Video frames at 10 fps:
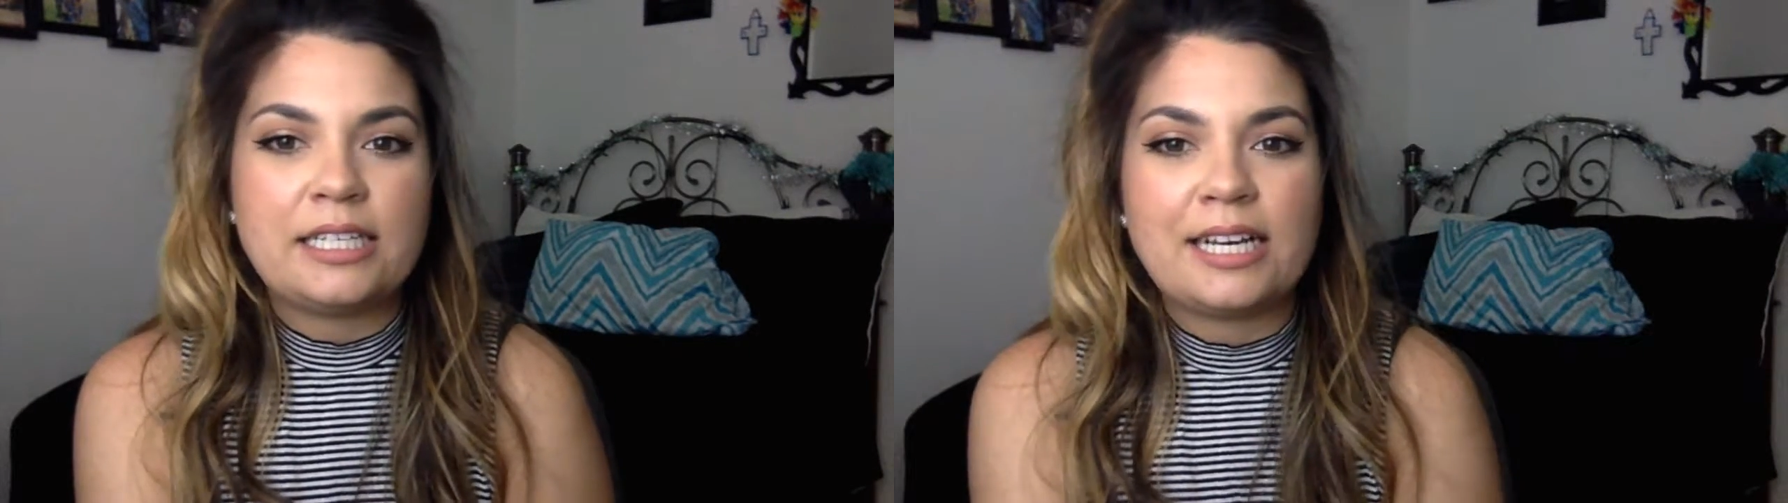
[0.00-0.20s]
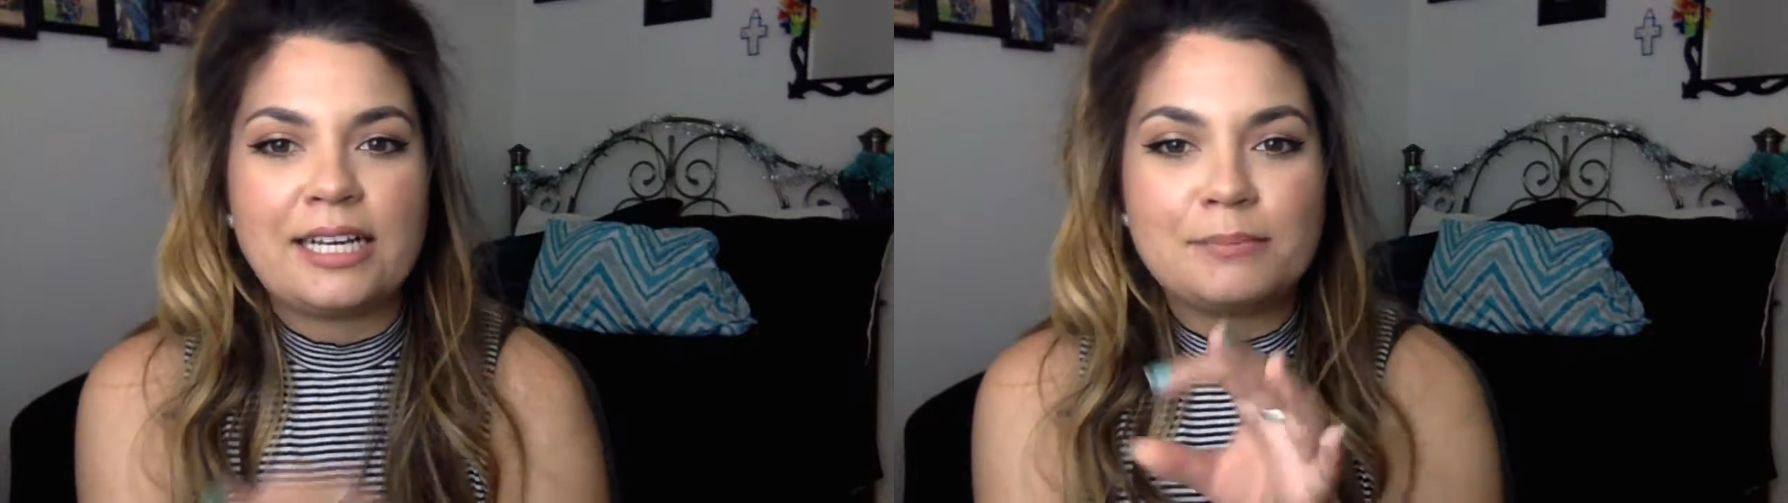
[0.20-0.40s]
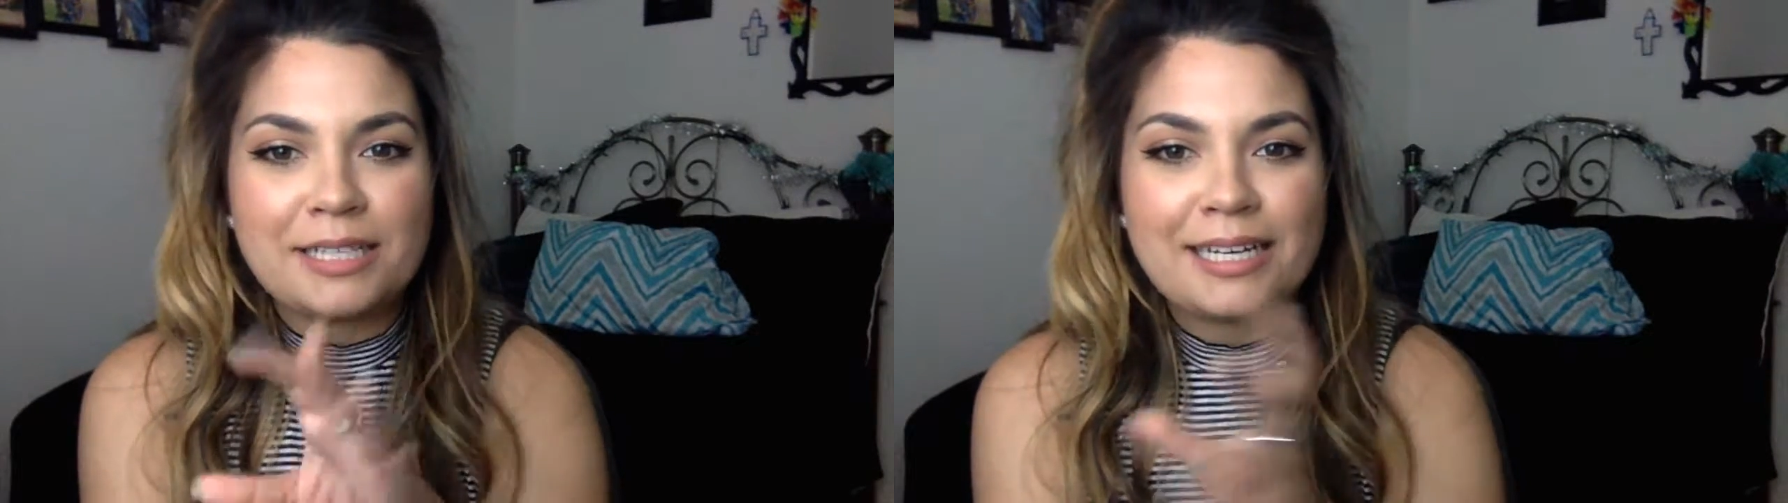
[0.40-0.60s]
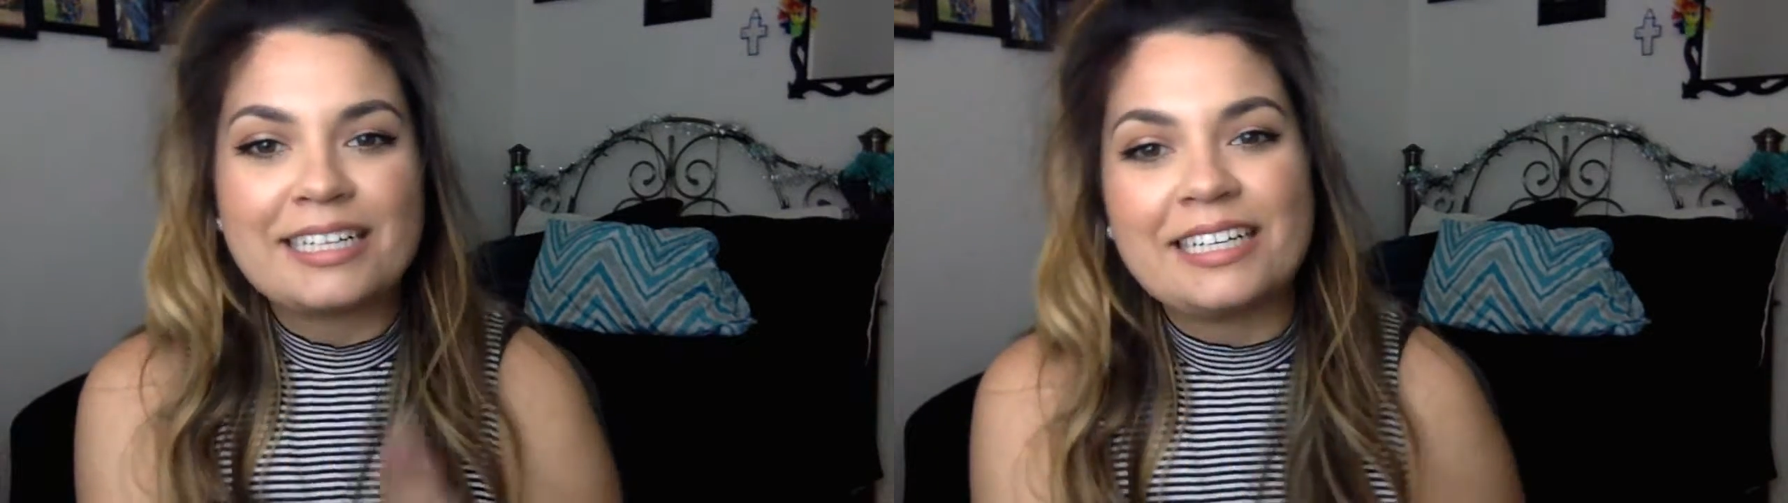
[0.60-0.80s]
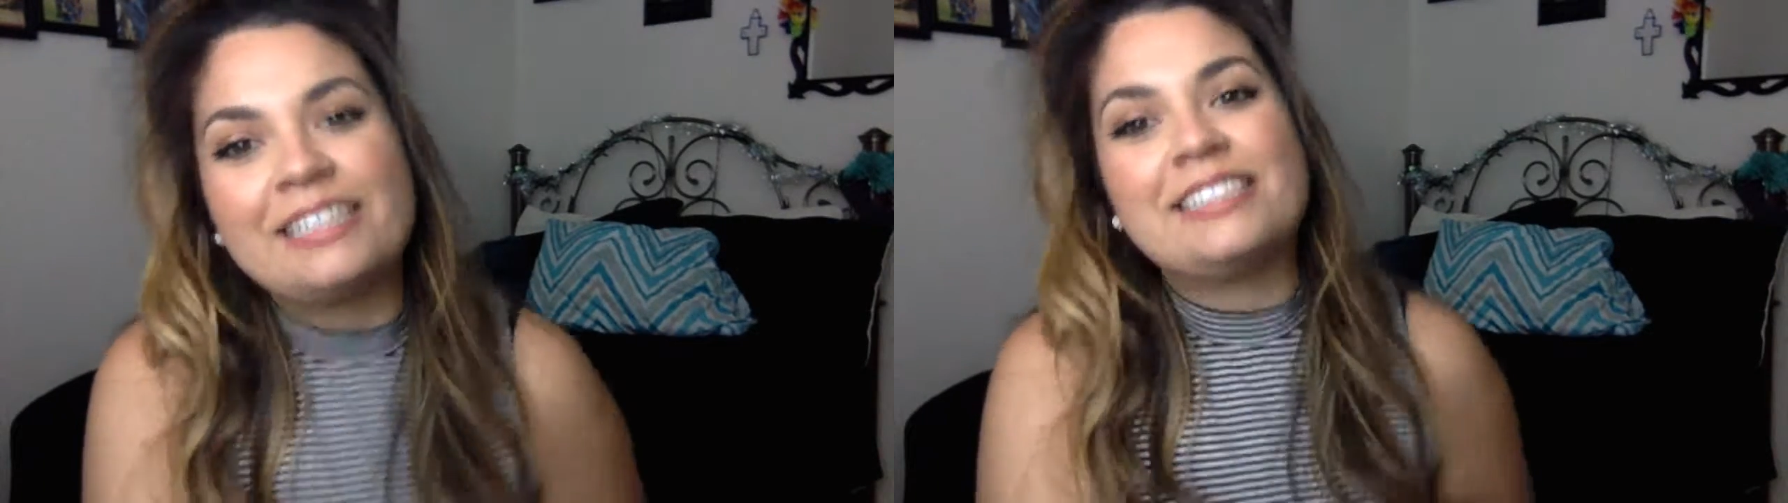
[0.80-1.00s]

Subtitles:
I'm not gonna